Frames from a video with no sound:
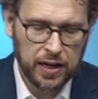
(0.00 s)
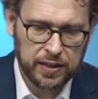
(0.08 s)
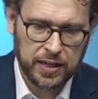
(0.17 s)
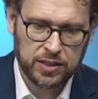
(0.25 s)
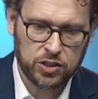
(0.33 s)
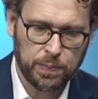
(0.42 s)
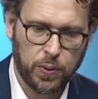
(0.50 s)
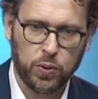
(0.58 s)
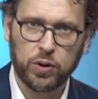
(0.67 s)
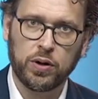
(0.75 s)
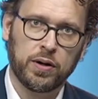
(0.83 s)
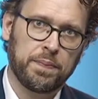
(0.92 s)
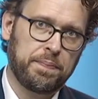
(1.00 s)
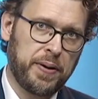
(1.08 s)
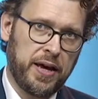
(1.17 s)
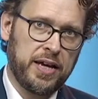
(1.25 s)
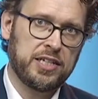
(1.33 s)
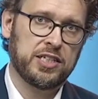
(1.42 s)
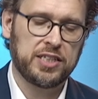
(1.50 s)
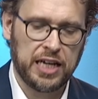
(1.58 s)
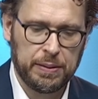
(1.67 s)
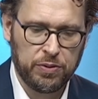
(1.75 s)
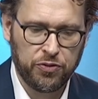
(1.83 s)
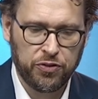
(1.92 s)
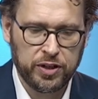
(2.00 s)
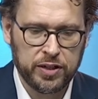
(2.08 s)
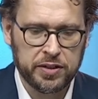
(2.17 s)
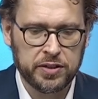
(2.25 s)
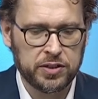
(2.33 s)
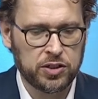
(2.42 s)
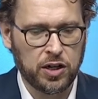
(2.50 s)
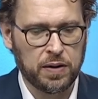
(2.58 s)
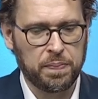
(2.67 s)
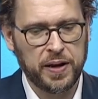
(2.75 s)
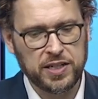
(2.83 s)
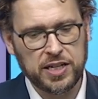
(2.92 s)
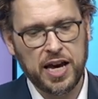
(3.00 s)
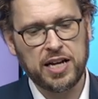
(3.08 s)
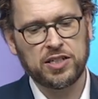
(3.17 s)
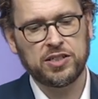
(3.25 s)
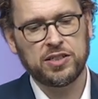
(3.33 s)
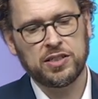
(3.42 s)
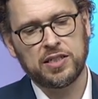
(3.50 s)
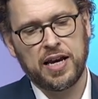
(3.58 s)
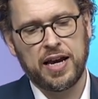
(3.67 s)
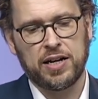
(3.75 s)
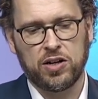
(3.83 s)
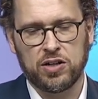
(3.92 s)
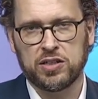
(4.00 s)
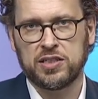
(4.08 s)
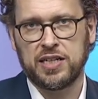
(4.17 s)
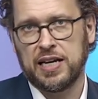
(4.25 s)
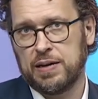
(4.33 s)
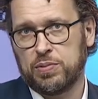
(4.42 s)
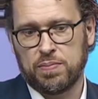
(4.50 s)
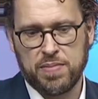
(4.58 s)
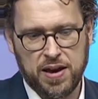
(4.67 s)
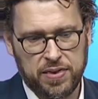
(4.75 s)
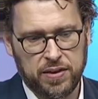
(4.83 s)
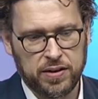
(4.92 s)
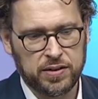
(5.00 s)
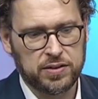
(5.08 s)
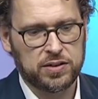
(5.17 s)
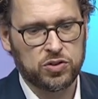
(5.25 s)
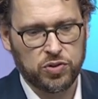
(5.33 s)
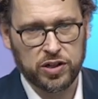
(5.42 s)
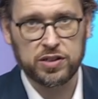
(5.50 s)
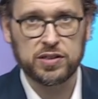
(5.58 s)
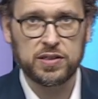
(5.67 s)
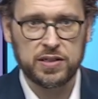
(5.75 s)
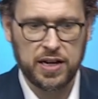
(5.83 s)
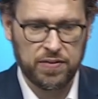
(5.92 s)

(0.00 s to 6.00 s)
That's supported on page and table fields, on page actions, and on table methods, triggers, and